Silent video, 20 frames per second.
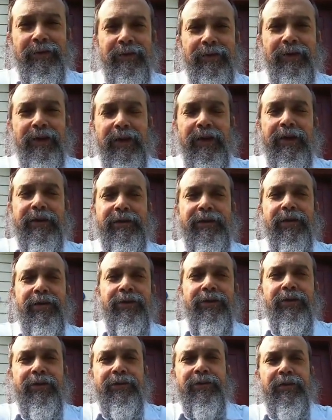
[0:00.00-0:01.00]
Today is the
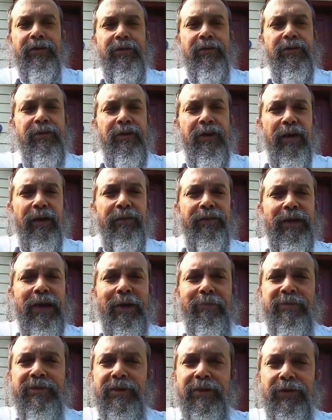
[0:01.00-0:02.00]
13th day of
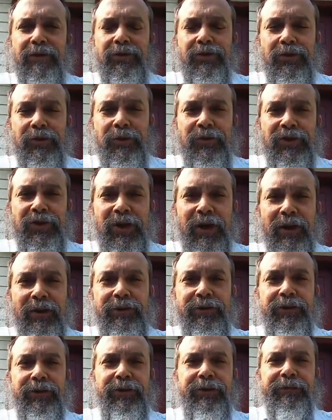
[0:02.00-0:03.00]
Tammuz on the Jewish
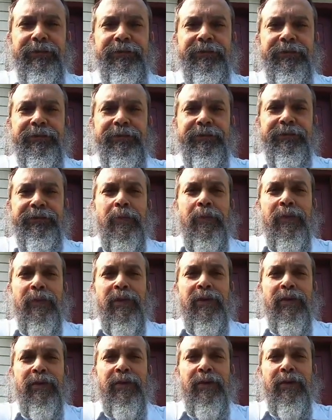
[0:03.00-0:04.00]
calendar.
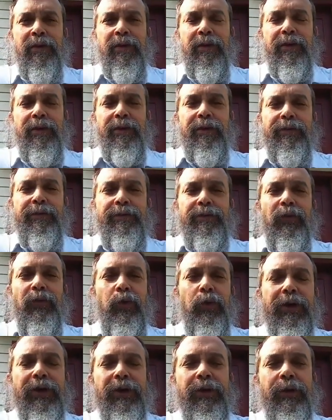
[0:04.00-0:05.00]
It's the
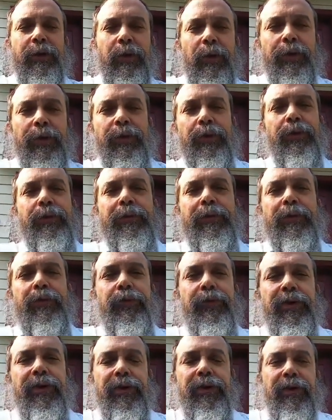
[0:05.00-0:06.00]
week when we'll be
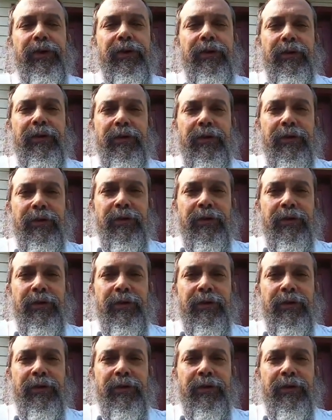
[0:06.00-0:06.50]
reading